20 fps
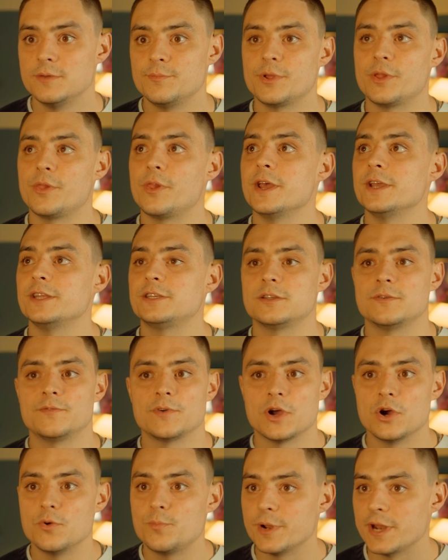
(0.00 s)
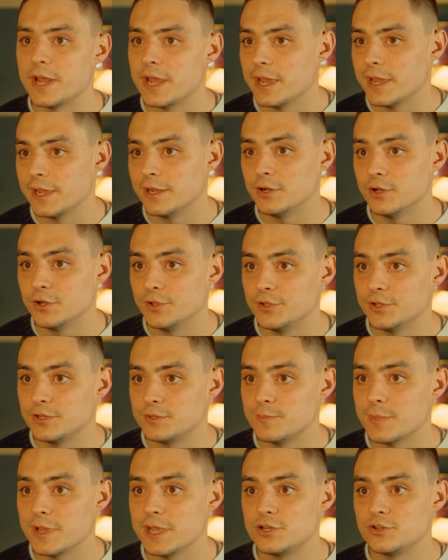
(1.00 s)
The likes of OpenAI and
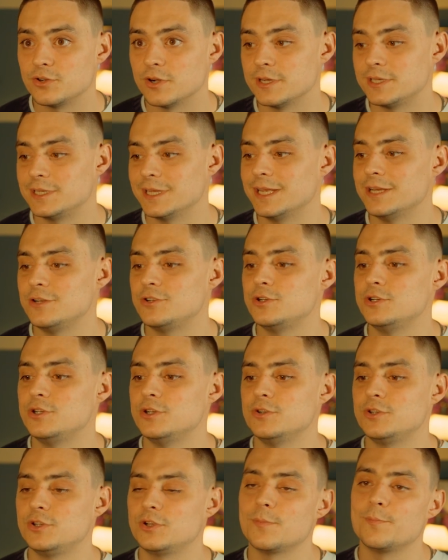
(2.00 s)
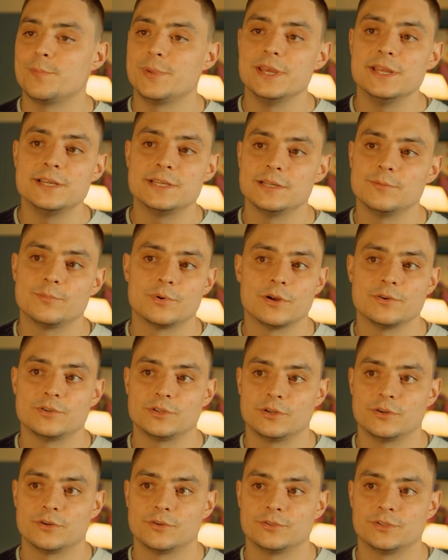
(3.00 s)
others may try to introduce competing
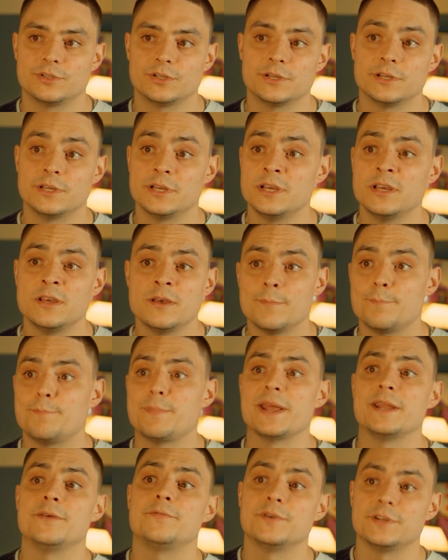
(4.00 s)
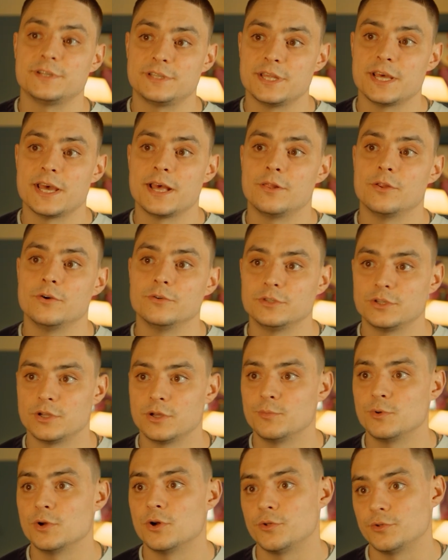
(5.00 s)
protocols that benefits their
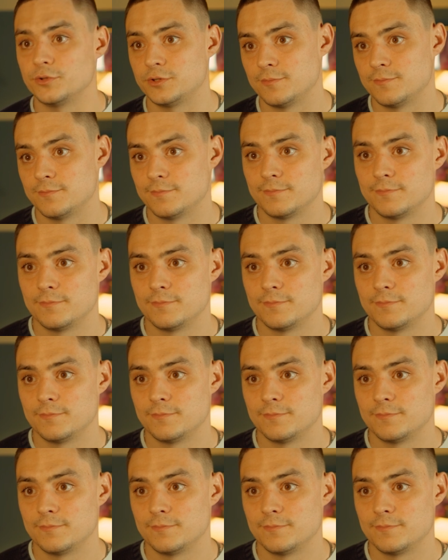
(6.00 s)
long-term goals.